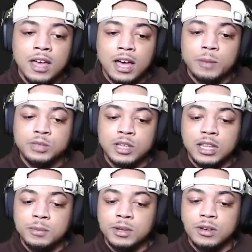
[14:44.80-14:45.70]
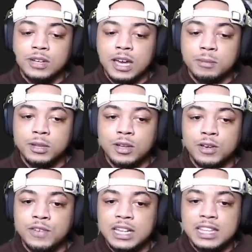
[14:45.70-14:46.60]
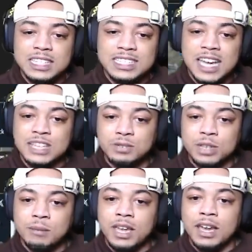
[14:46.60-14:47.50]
So y'all let me know down below if any of these guys really made